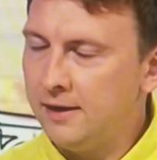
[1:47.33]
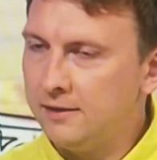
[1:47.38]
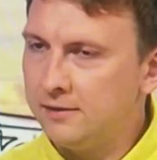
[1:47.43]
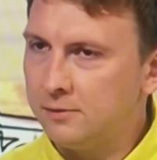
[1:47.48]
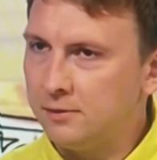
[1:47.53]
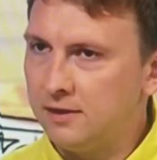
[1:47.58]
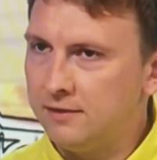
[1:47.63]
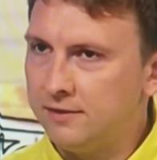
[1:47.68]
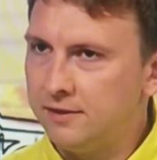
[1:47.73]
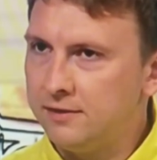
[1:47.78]
as
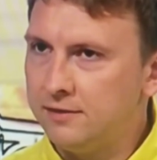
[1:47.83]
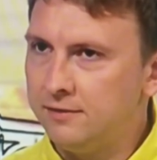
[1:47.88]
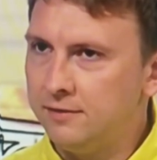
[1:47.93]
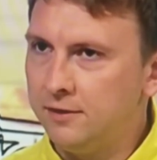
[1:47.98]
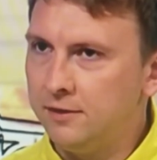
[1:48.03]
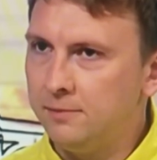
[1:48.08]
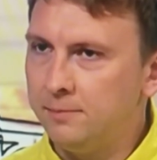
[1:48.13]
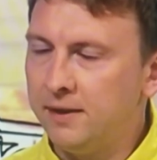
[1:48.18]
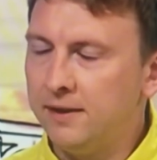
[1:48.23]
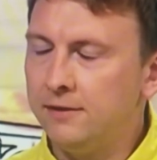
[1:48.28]
well have
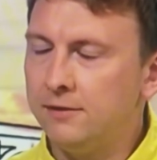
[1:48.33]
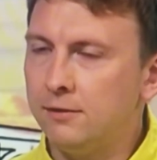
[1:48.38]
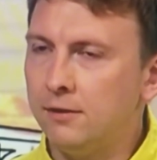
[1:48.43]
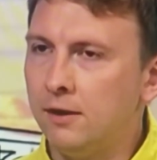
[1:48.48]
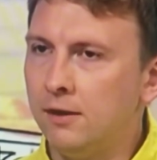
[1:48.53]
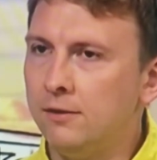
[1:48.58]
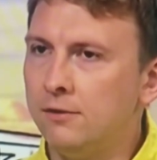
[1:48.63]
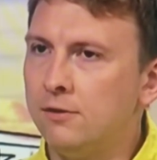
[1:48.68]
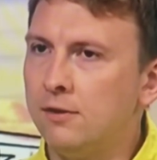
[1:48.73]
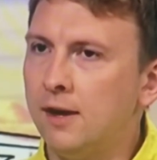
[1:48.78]
interviewed Peter
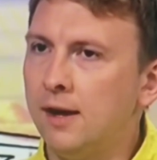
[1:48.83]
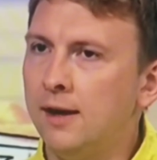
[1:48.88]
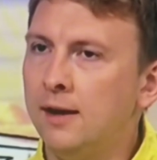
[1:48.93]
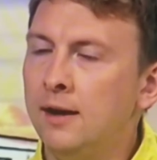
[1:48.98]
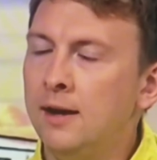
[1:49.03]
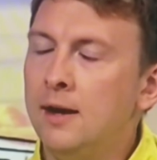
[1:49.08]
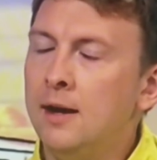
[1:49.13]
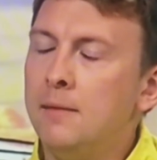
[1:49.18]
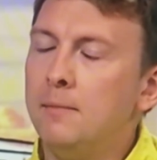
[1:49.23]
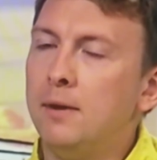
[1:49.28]
Andre.
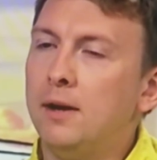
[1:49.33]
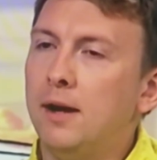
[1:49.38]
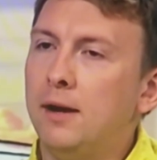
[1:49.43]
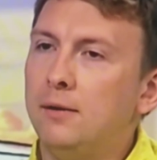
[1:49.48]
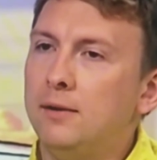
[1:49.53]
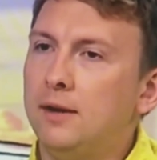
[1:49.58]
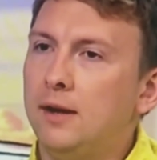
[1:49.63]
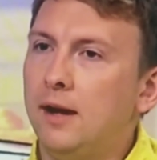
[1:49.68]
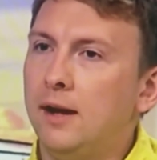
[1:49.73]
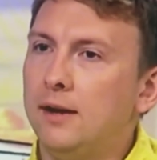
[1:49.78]
But I
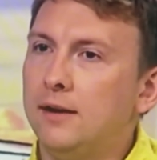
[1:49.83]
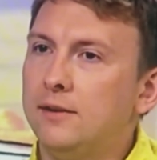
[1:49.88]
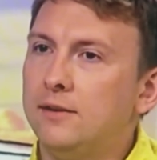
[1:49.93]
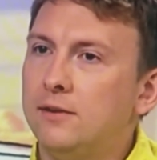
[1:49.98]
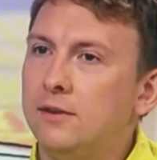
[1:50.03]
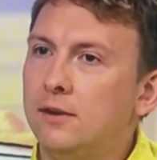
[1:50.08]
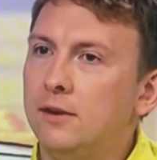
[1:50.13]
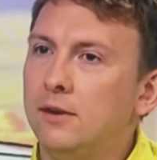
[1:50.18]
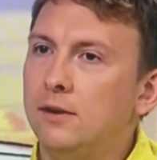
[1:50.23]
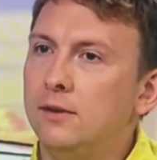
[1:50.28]
would like
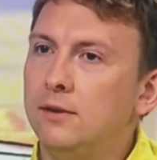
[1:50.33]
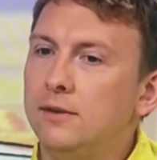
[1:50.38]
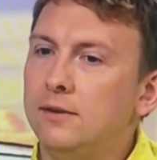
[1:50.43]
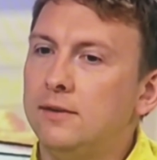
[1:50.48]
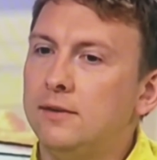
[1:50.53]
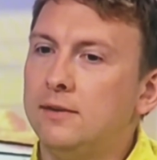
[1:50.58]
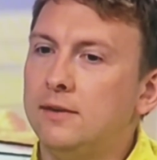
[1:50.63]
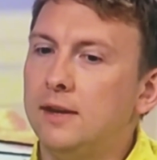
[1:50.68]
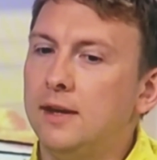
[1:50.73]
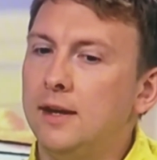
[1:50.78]
to
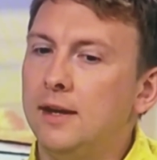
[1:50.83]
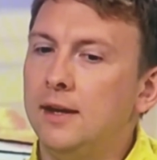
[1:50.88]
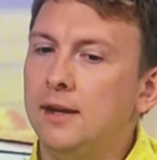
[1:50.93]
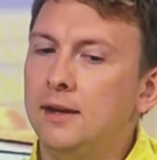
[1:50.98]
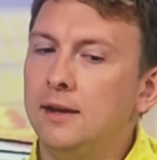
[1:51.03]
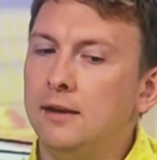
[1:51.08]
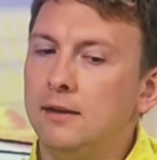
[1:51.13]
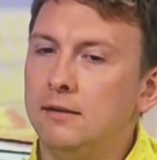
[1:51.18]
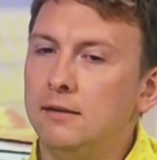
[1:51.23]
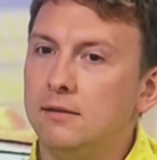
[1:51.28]

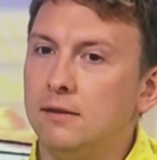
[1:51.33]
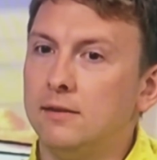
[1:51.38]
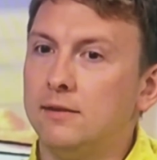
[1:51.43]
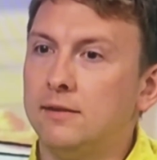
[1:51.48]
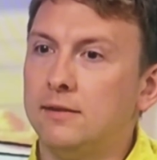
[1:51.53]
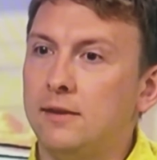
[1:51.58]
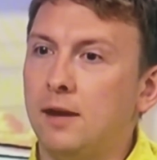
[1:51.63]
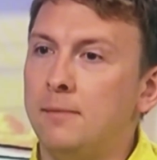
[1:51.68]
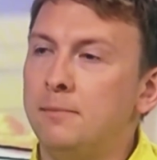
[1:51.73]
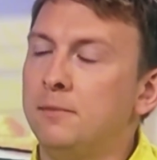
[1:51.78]
see...
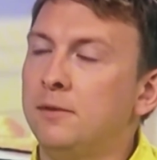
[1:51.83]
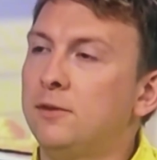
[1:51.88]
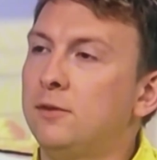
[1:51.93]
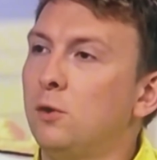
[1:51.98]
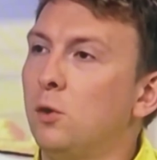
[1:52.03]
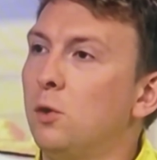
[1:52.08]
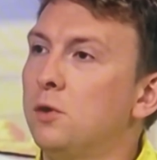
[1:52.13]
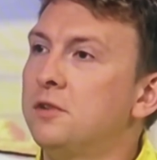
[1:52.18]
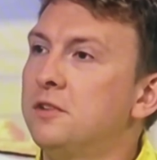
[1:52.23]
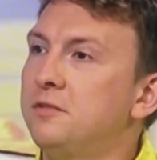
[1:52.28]
some
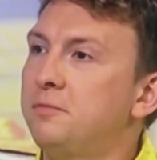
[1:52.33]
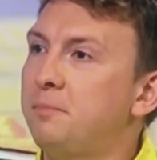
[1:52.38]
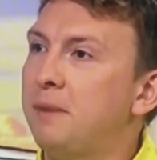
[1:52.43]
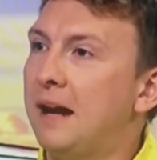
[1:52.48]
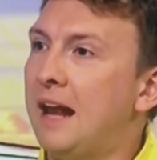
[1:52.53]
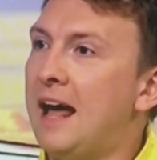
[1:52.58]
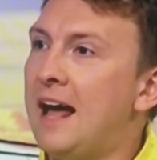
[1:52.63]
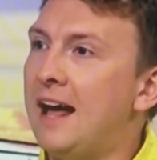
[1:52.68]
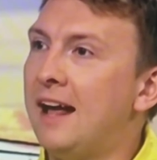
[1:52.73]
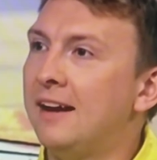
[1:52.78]
sort of
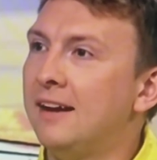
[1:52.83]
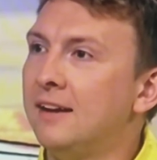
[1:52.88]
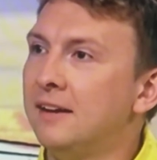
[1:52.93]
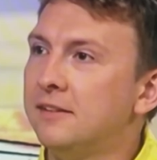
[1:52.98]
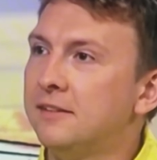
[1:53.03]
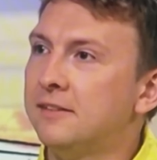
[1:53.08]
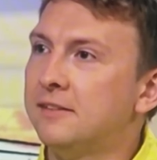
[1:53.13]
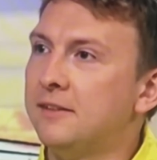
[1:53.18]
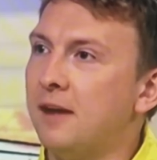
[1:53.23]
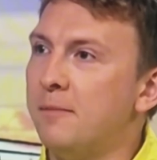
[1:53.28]
plan,
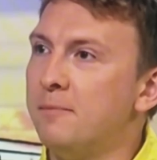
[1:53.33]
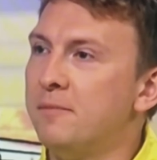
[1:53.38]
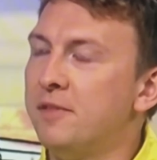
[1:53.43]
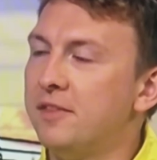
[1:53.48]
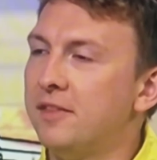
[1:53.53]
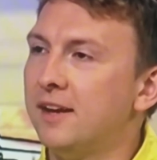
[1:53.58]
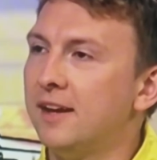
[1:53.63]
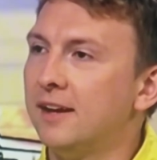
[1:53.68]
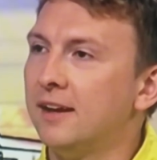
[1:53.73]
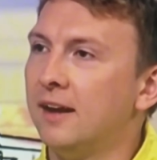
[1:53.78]

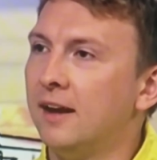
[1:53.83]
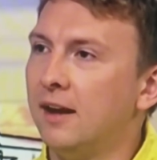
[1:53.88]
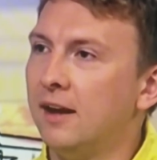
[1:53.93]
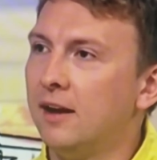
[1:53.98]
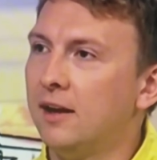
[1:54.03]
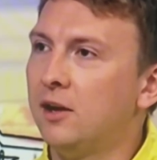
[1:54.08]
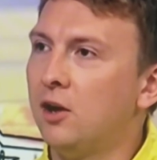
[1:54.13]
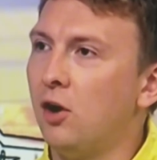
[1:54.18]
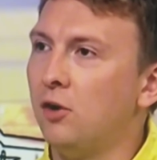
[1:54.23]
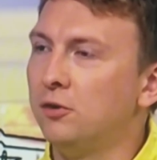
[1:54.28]
something
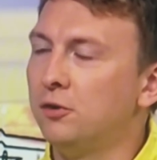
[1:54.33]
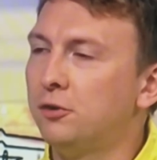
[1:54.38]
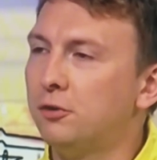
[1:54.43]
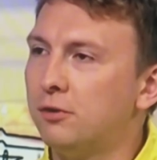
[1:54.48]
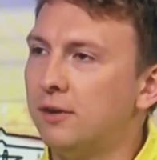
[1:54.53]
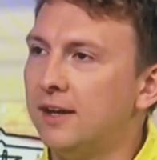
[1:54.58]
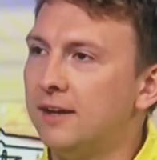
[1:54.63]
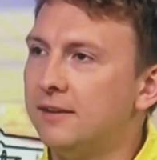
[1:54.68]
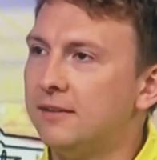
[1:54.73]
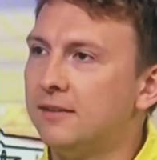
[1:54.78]

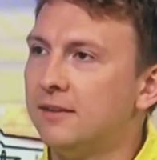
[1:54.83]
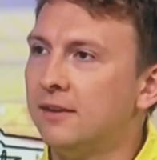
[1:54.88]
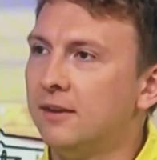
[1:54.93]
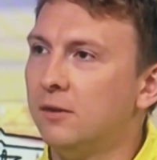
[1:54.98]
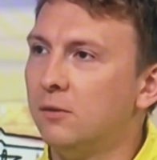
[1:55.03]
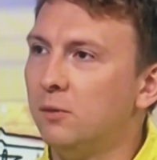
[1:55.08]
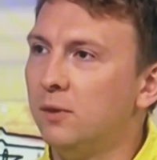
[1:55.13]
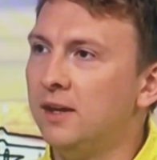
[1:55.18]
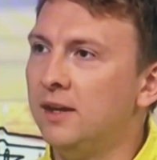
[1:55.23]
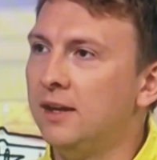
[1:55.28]
concrete.
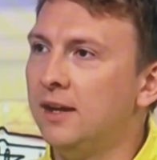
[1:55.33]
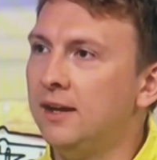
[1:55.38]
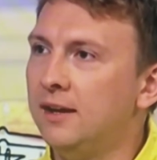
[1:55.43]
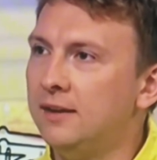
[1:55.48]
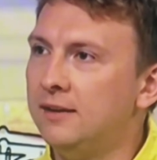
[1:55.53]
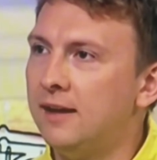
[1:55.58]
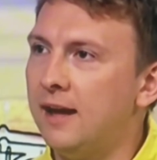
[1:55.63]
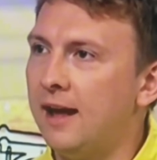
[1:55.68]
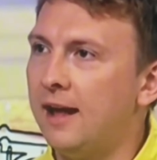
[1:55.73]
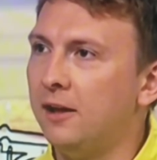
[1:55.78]
We
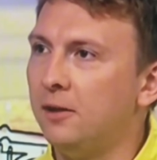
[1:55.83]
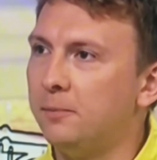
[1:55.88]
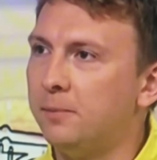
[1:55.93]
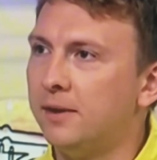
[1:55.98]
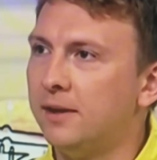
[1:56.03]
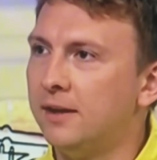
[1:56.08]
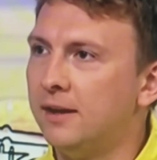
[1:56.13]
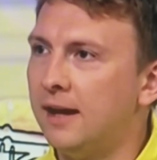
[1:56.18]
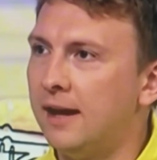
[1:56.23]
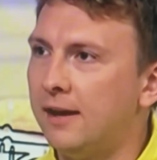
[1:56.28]
need
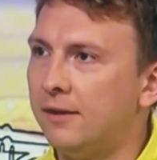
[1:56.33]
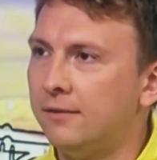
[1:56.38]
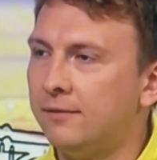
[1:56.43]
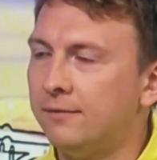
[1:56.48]
help now.